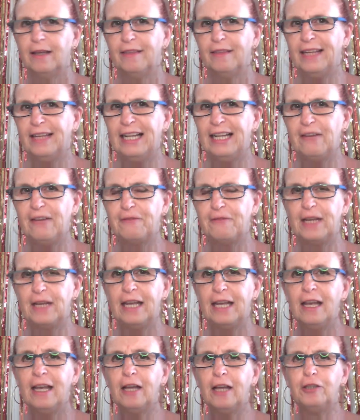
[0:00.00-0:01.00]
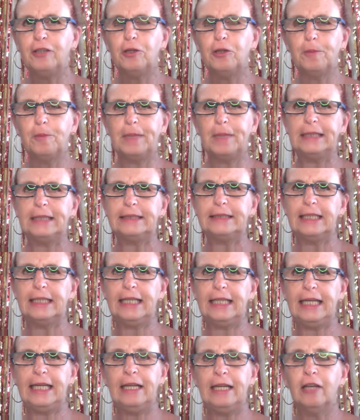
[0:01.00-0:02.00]
They love it. And you're
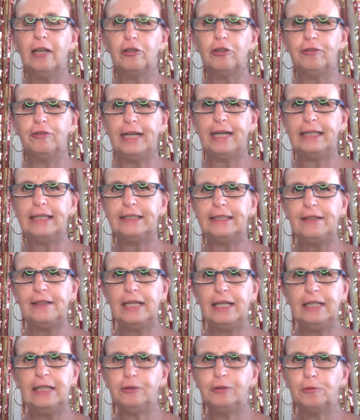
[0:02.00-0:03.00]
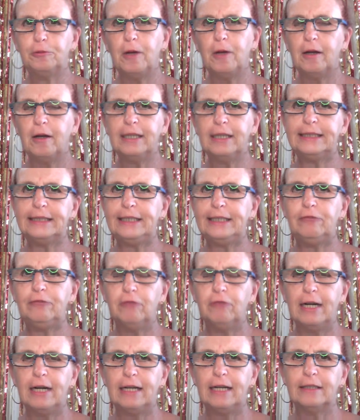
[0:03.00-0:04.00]
basically creating their little hidey
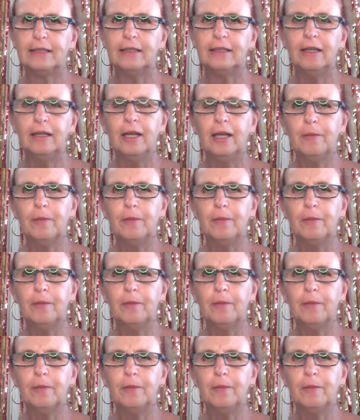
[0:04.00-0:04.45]
run